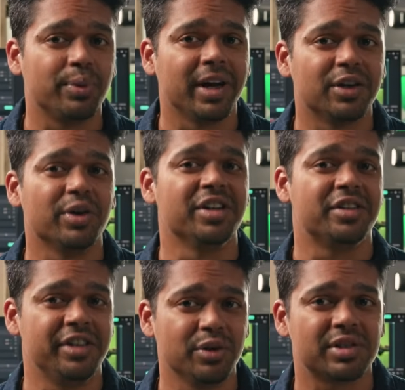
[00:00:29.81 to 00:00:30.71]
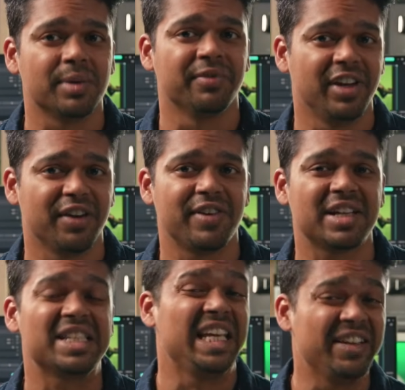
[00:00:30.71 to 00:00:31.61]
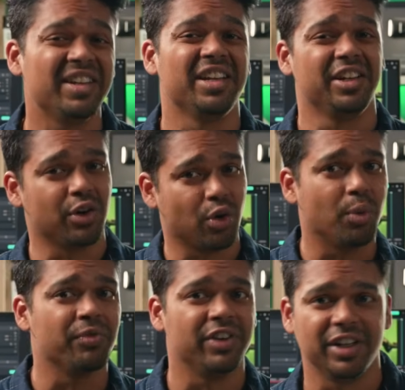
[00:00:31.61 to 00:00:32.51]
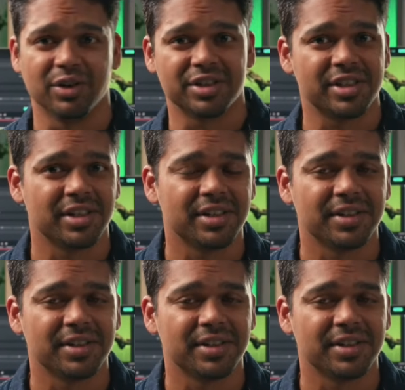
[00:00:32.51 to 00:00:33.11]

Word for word: way to introduce some VFX even in your home videos.